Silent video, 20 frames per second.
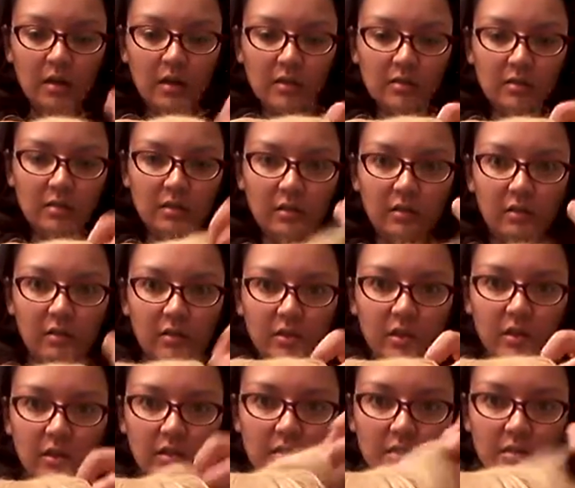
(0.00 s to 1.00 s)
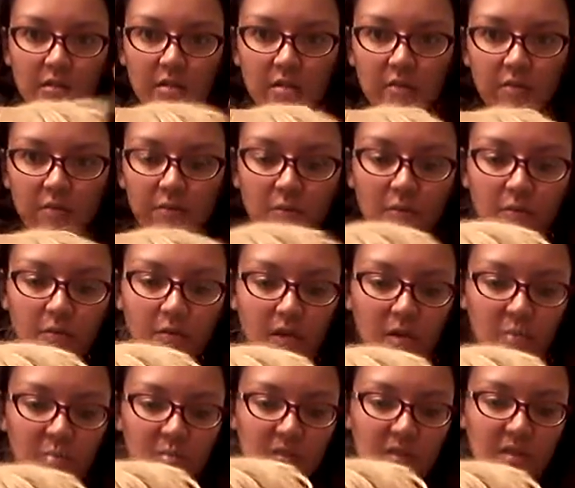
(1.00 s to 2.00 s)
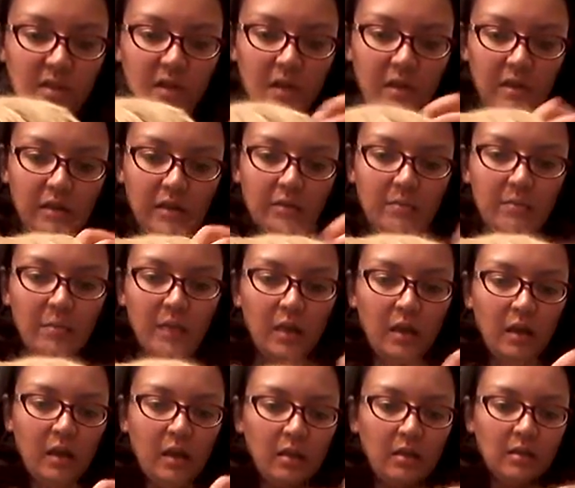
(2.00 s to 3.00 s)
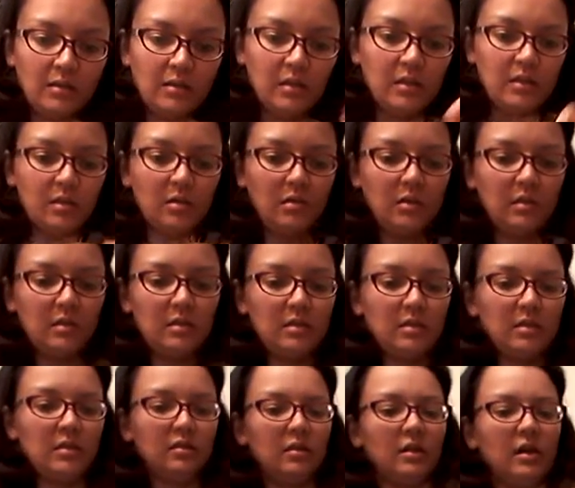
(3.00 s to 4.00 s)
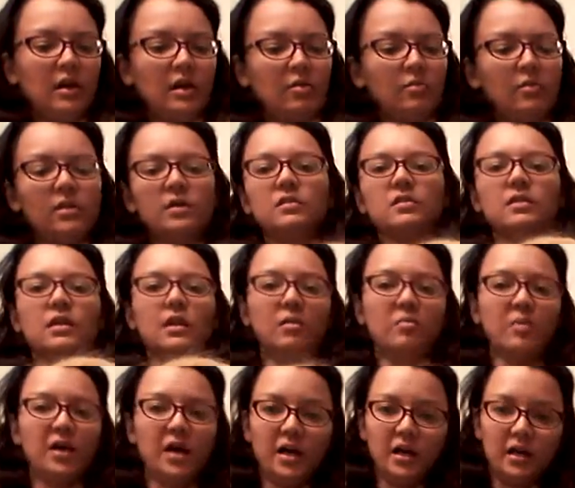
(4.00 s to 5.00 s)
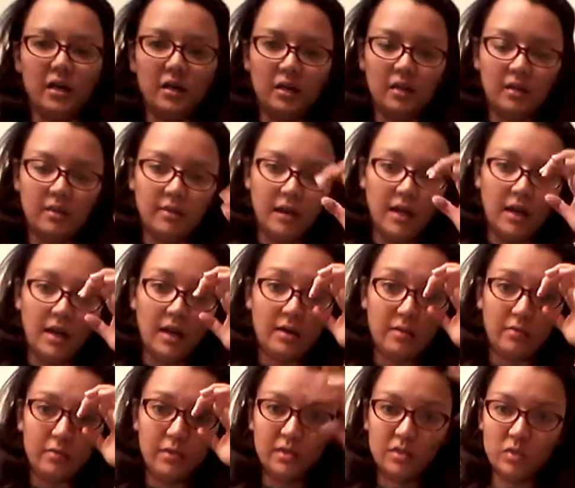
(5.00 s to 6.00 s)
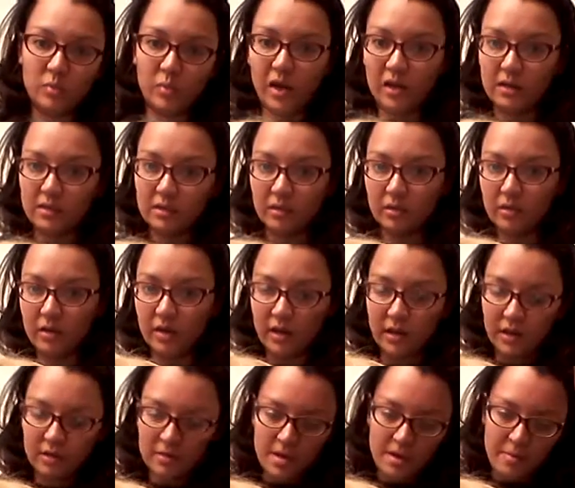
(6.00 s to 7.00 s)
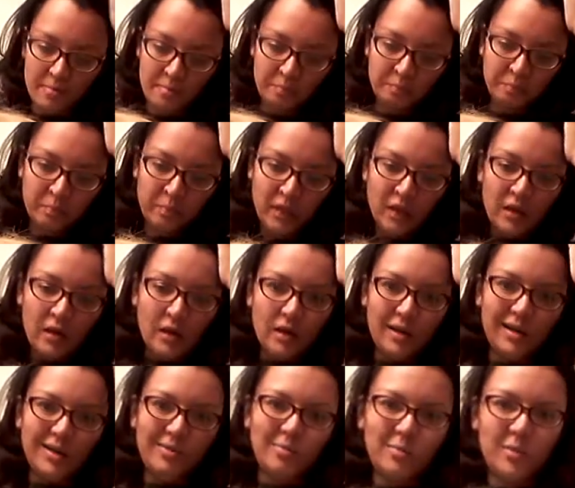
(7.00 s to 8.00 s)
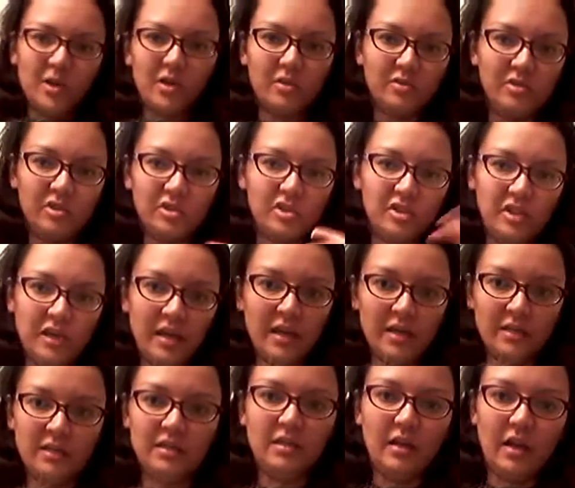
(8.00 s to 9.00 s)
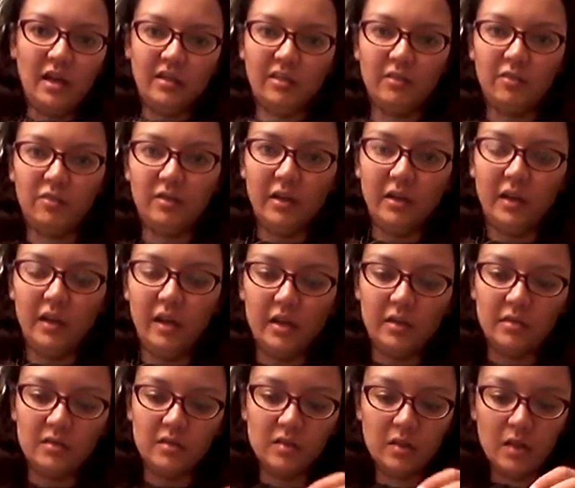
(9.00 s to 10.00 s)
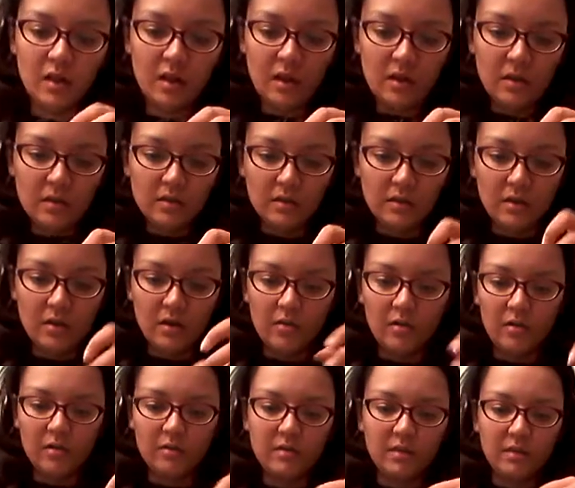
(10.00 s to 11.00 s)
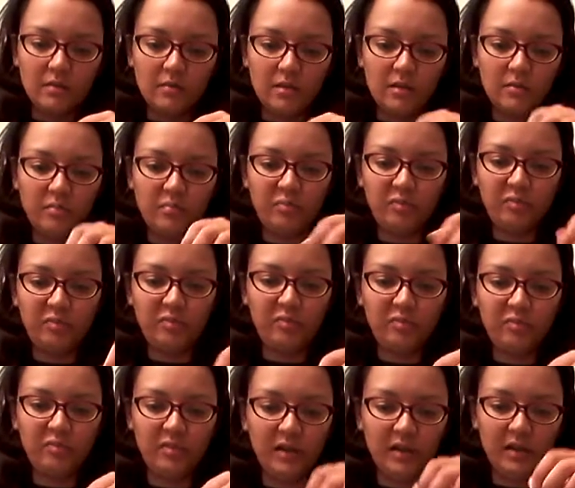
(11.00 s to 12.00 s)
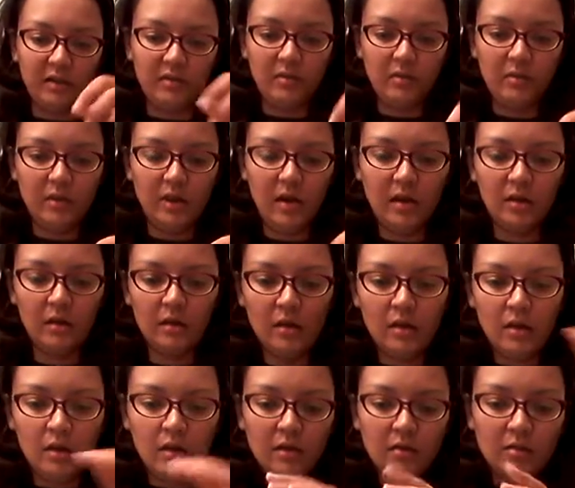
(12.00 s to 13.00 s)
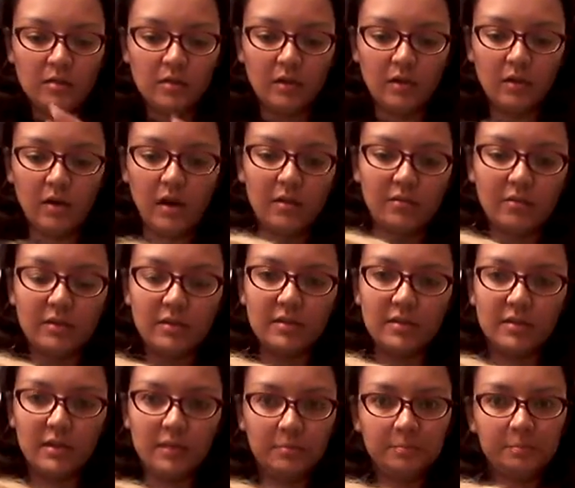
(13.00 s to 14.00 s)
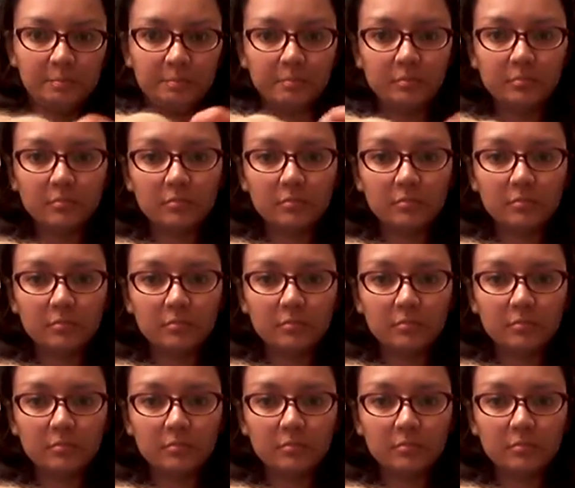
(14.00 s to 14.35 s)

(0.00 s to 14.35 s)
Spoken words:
it's a little easier to foof it up and style it. Because I noticed a lot of wigs that I buy that have the spikes already in them, they're just kinked at the frickin' ends. So I was like, well, I can do that. So obviously,